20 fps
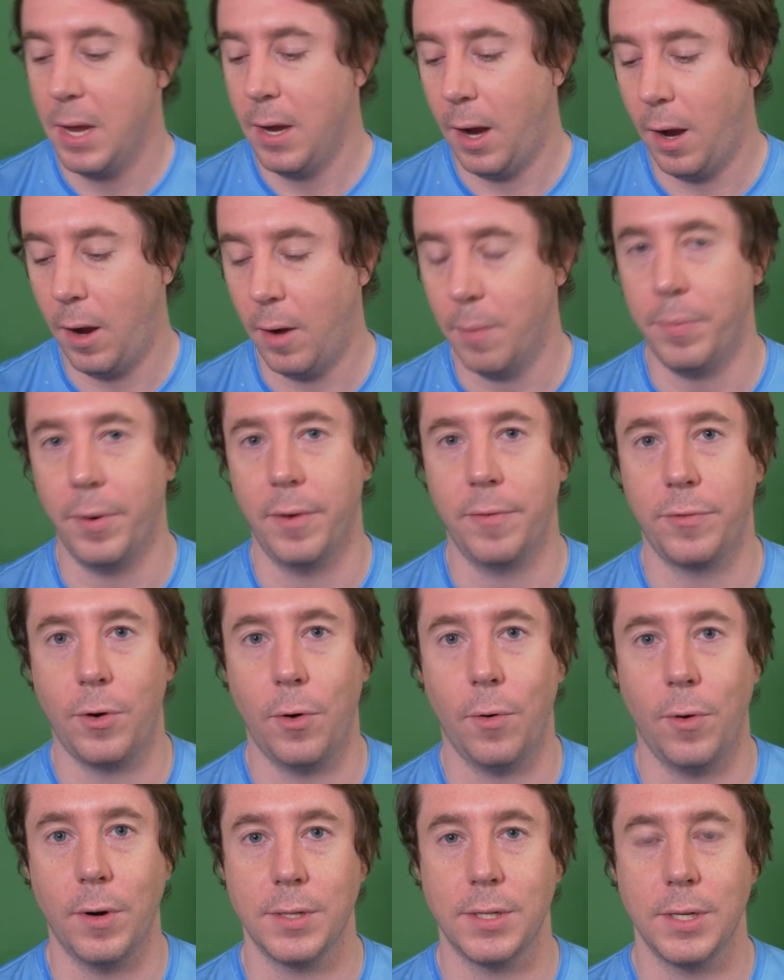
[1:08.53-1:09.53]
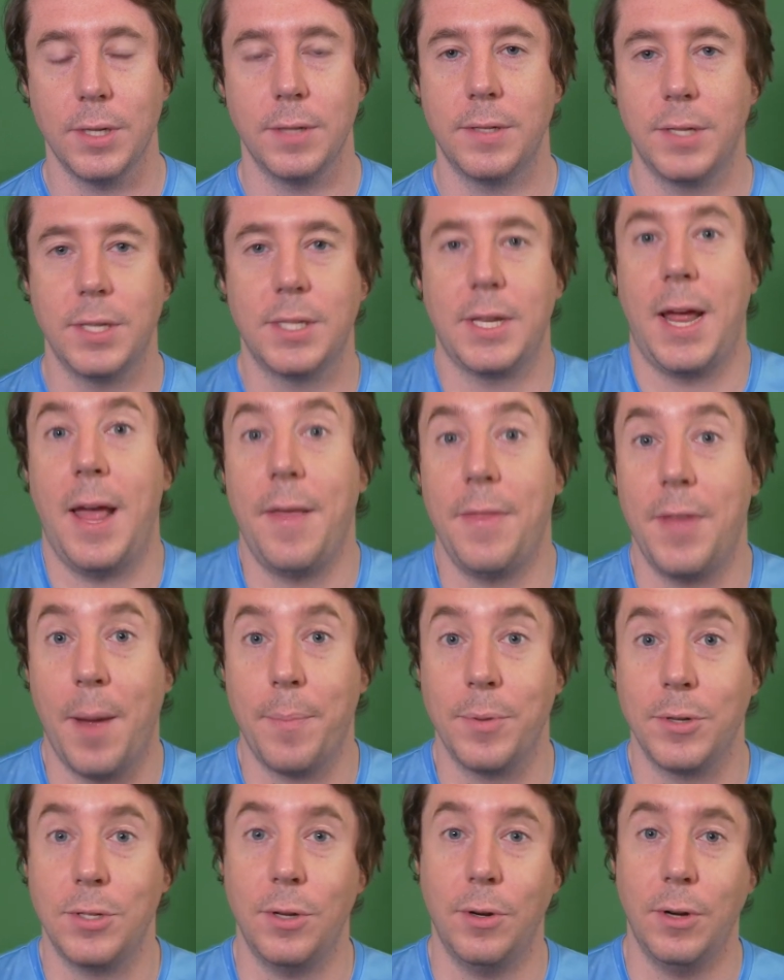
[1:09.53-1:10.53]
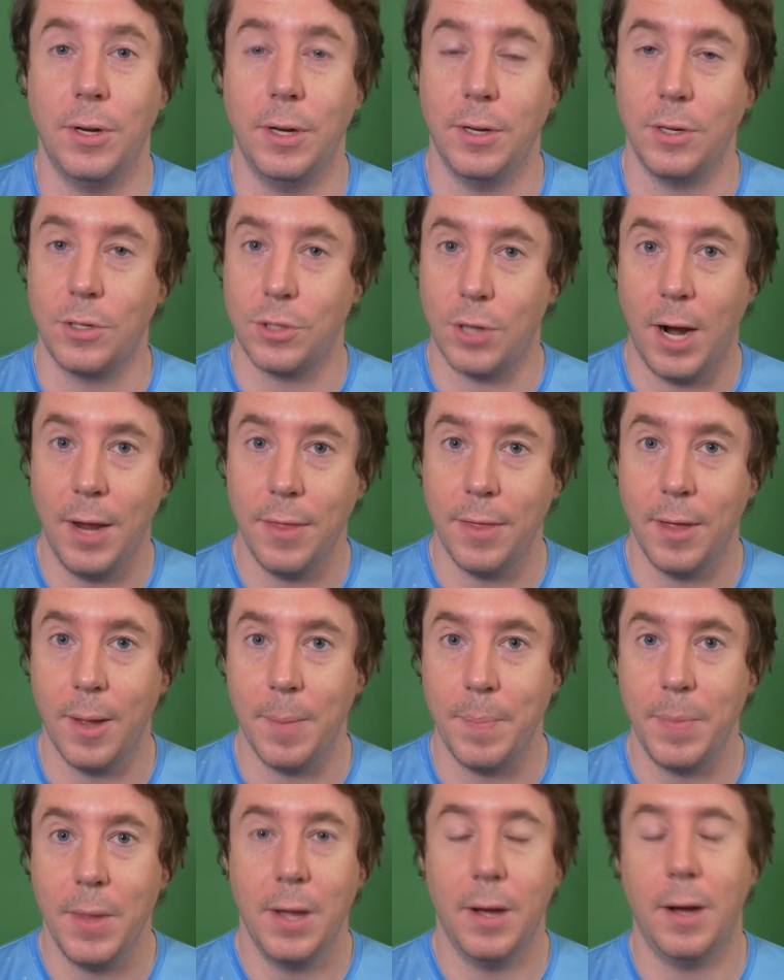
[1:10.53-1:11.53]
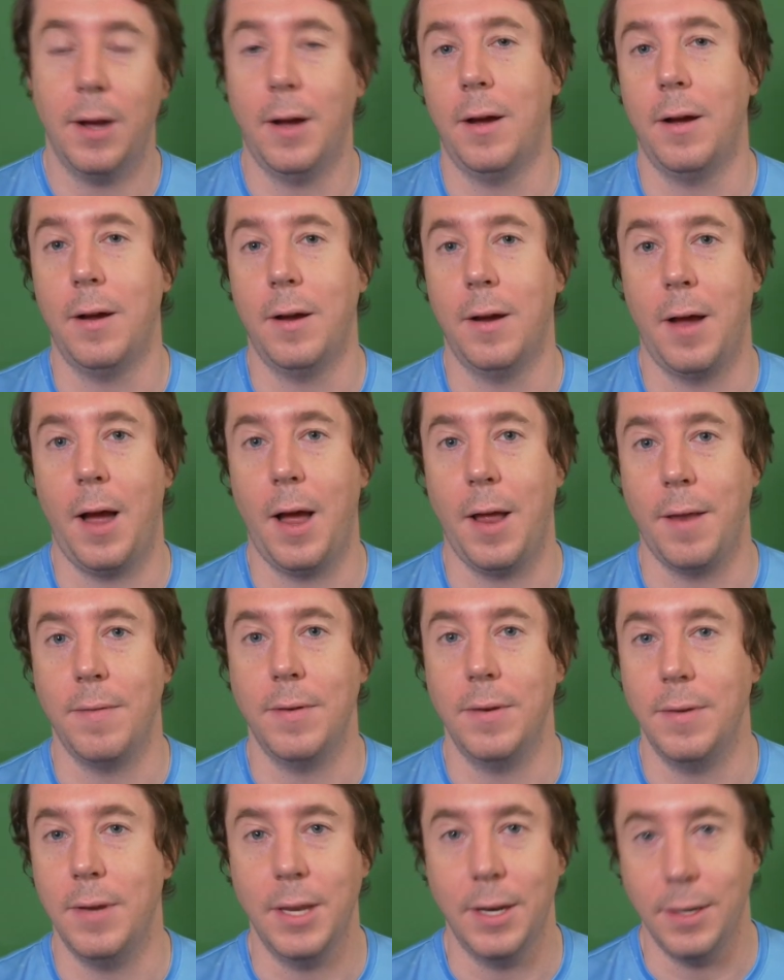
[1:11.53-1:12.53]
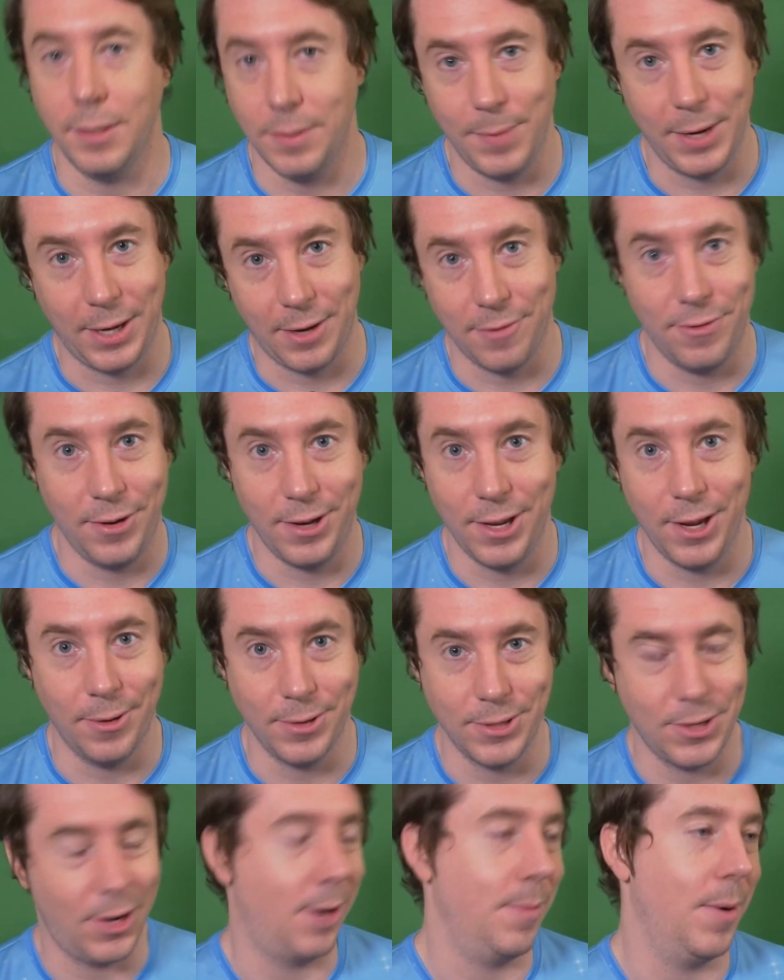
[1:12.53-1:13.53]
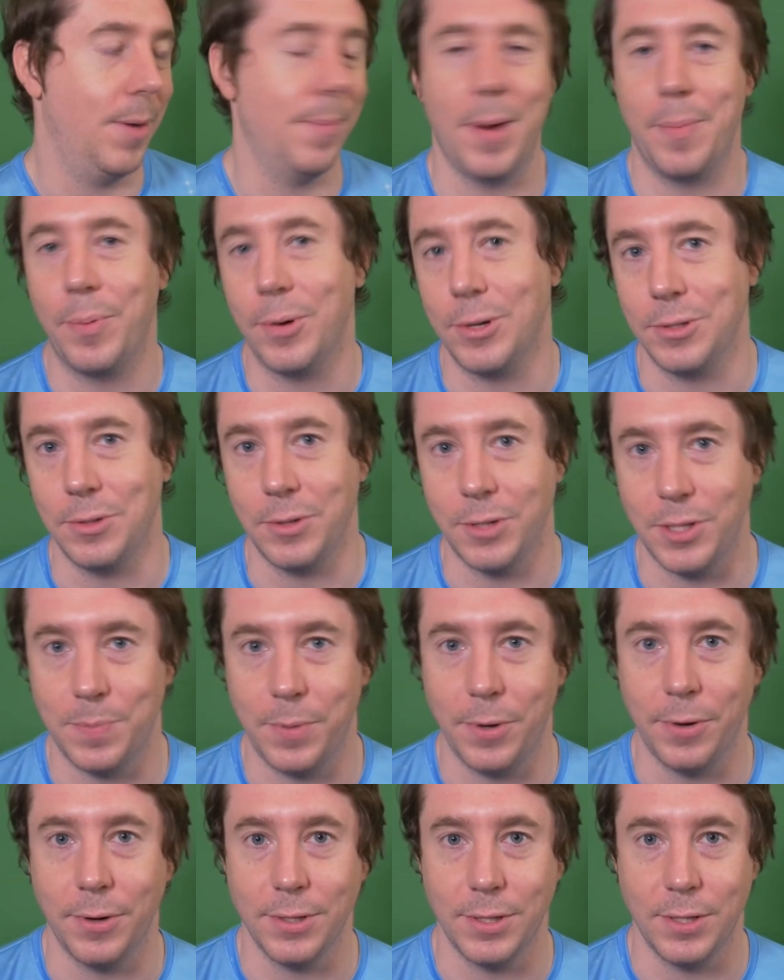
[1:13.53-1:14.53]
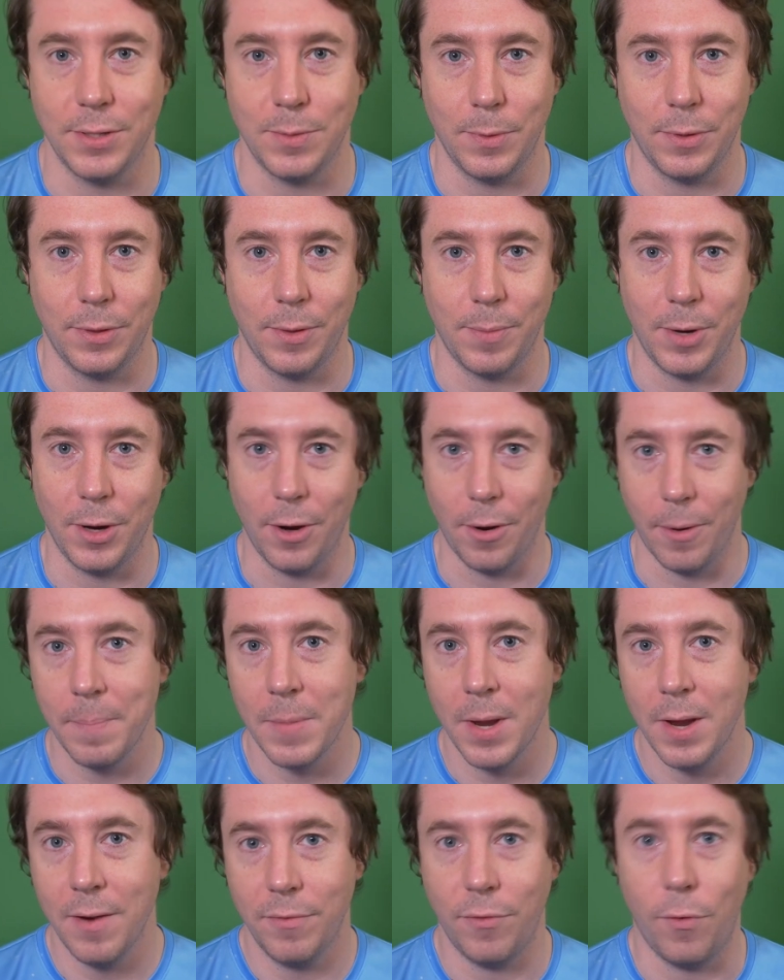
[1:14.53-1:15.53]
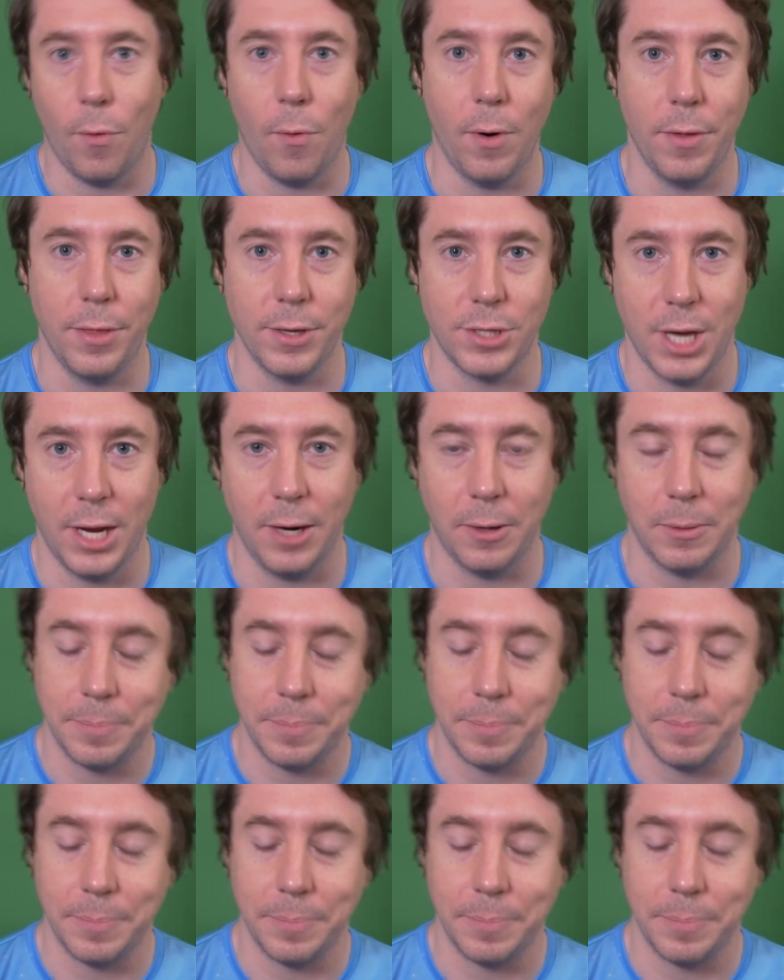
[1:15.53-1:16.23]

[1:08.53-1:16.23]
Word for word: Um, but of course, since I had the opportunity to try them, uh, I needed to make a video and talk about my personal experiences with them here for the channel.